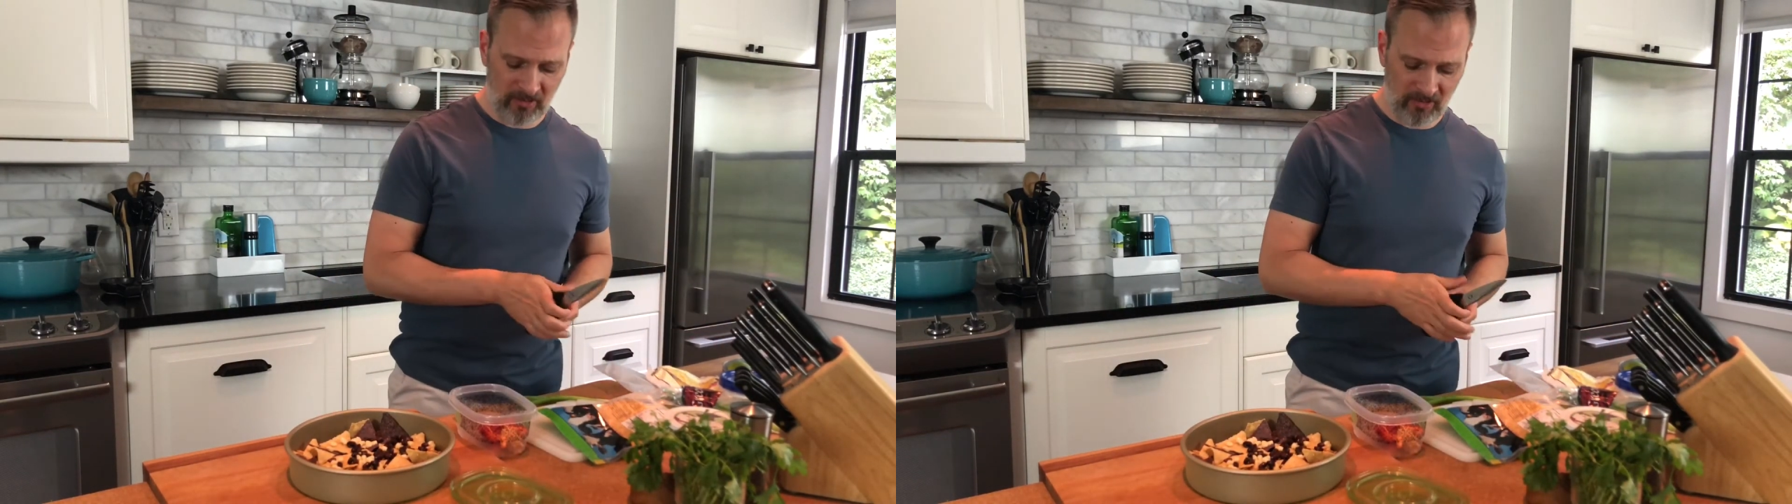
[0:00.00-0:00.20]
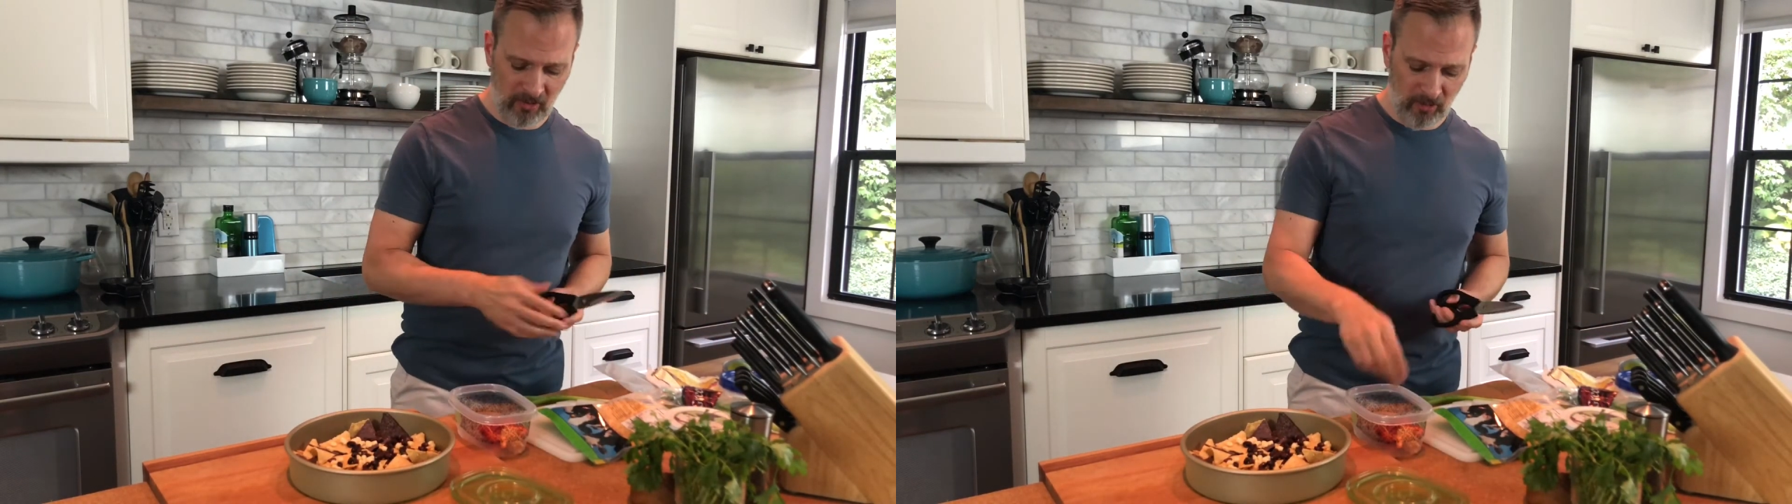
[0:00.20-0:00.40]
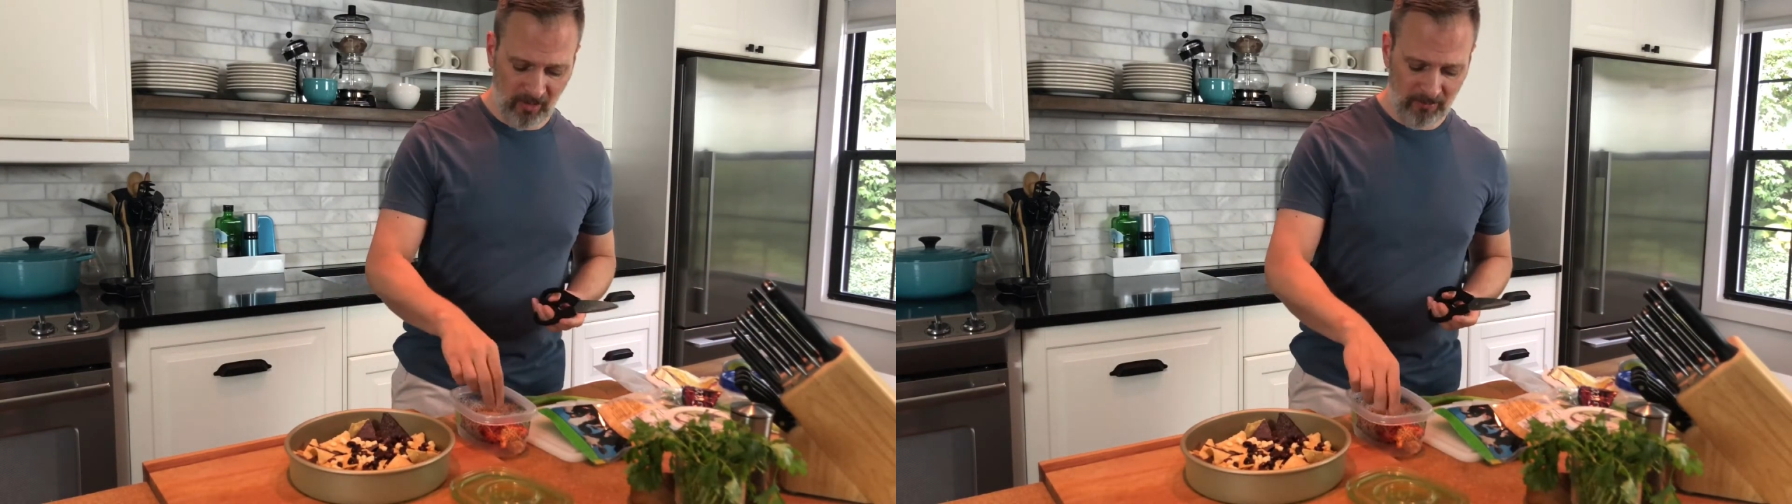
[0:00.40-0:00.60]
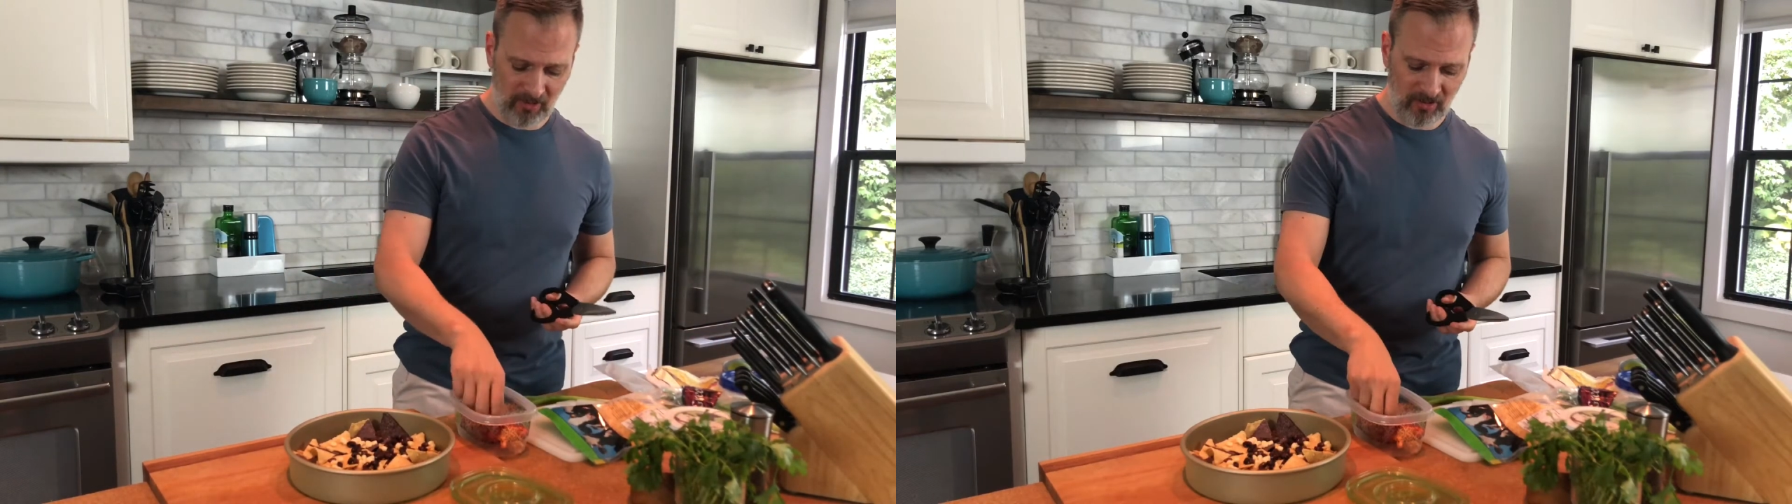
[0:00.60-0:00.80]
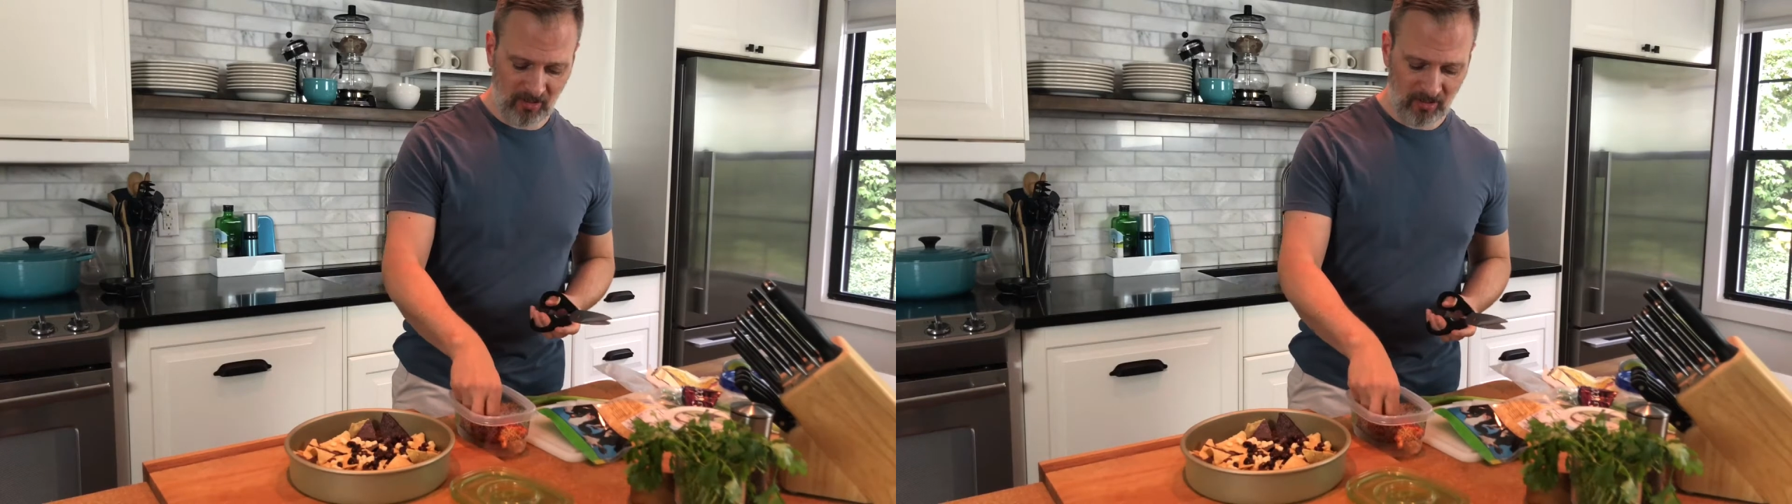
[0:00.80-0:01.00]
so I'm
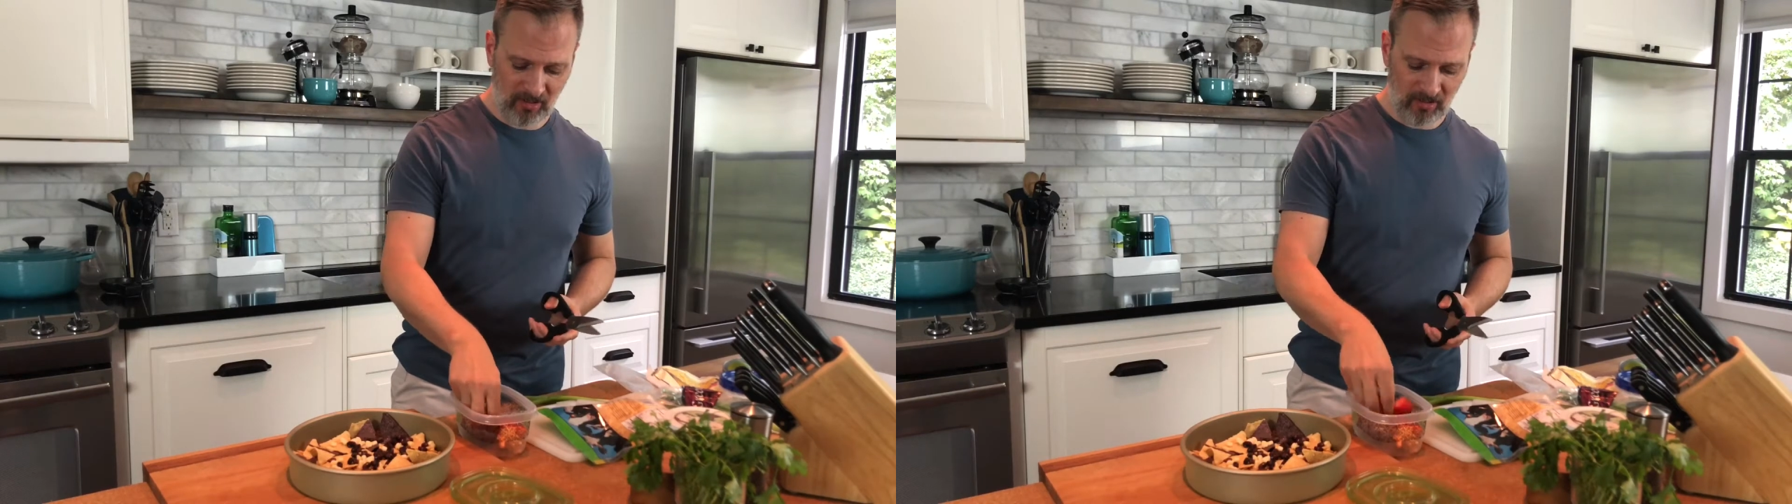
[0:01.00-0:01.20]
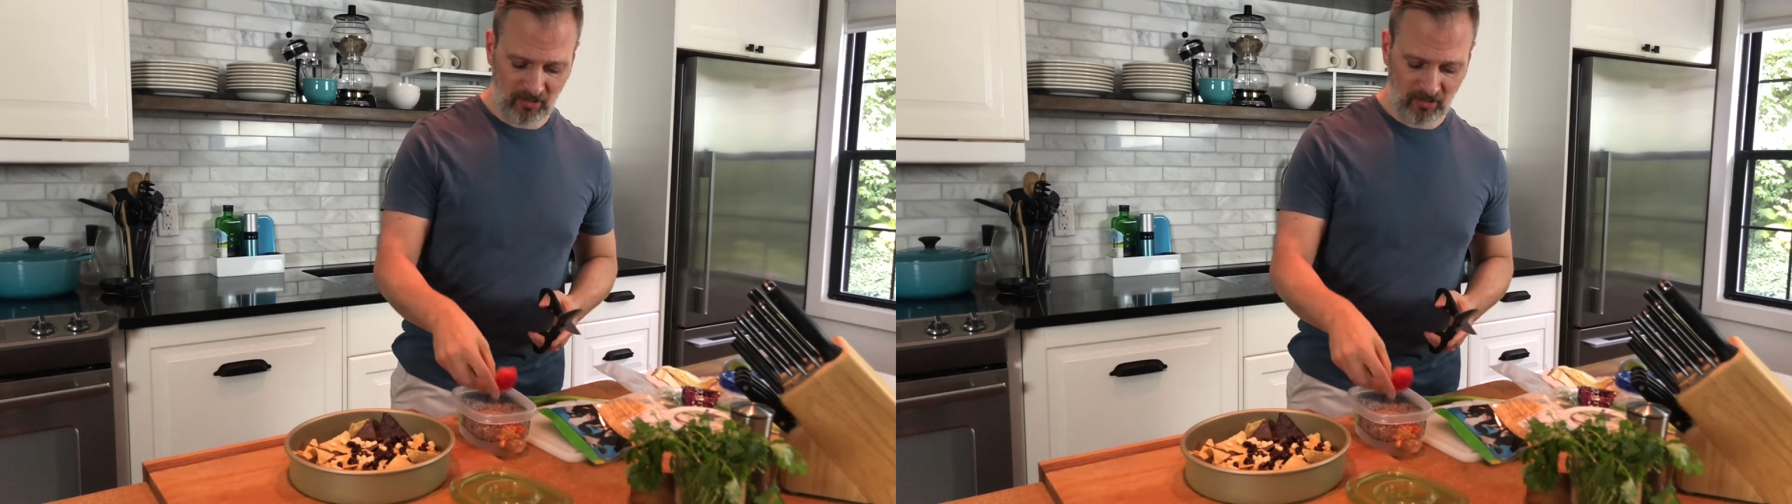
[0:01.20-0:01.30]
just gonna